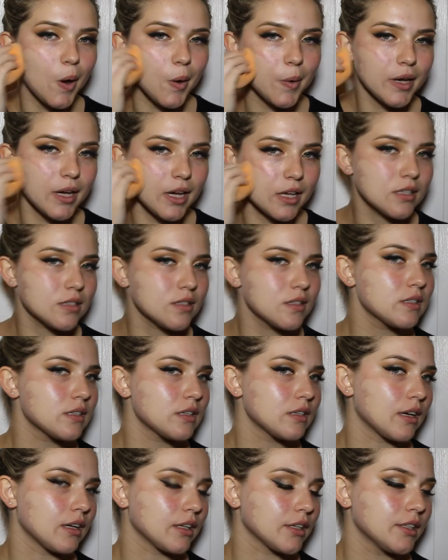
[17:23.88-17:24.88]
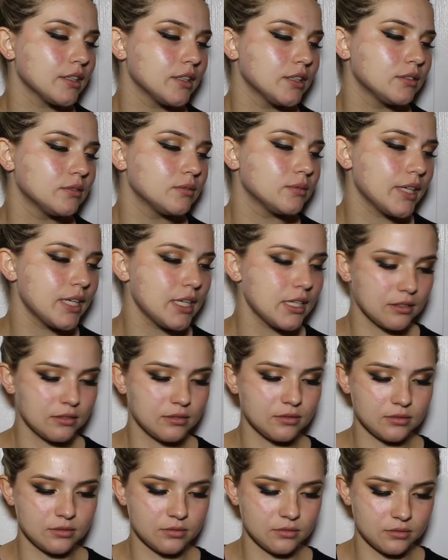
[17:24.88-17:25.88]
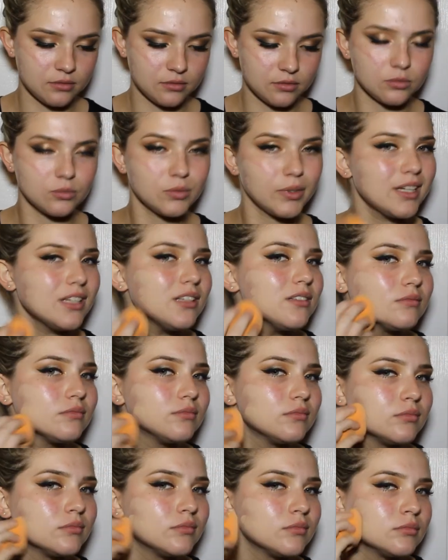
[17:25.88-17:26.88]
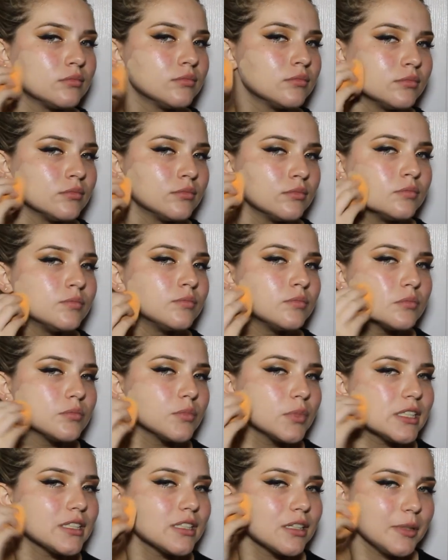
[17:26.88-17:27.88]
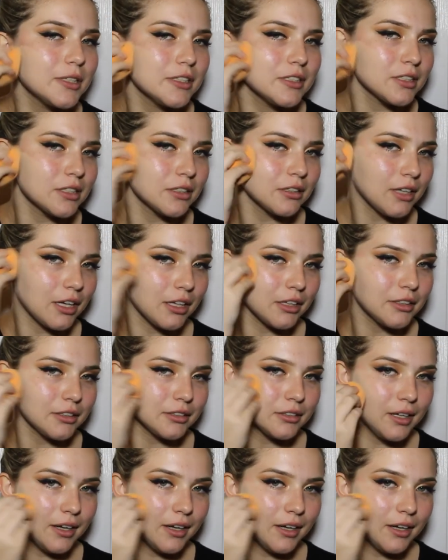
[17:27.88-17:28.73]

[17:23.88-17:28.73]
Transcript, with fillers: oh my God, this is a good color, right? Right? Please tell me it's a good color.